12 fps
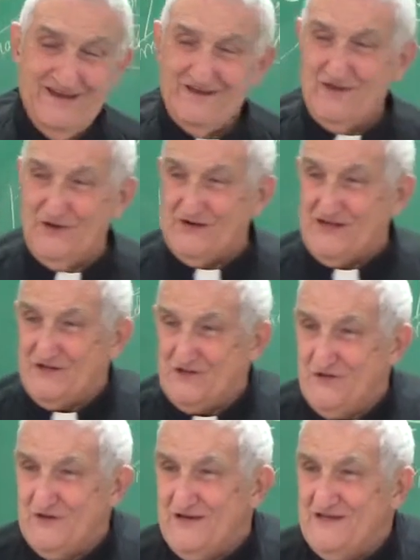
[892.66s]
The
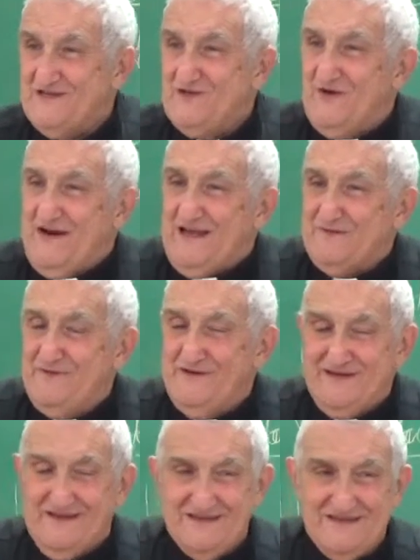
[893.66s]
richer is your
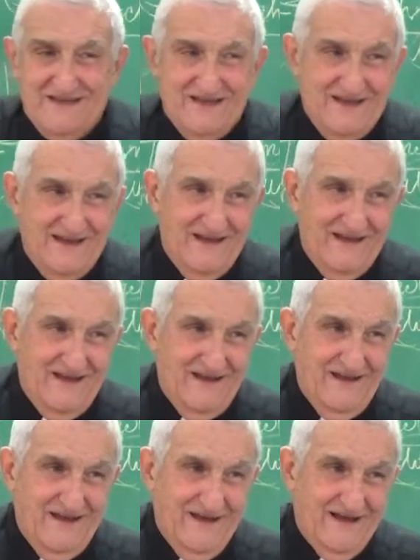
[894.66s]
experience,
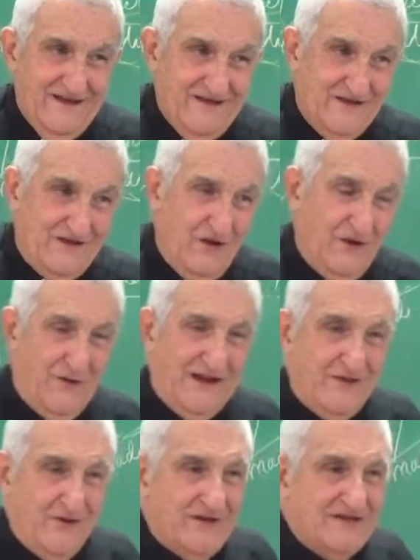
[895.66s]
the
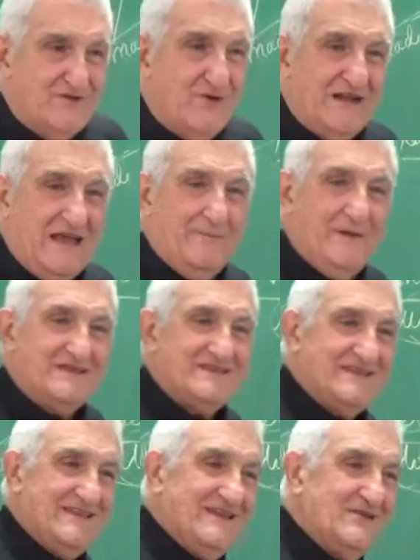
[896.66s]
greater is your
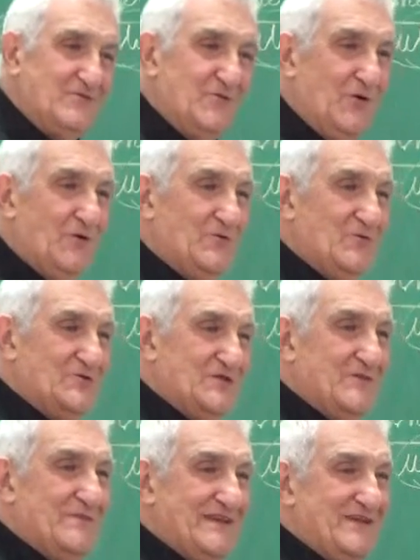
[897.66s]
capacity to go to
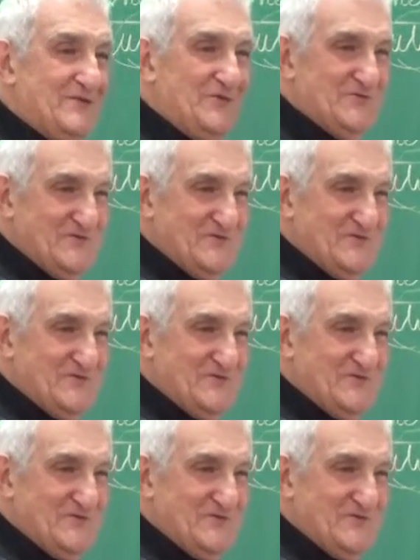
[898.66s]
something new.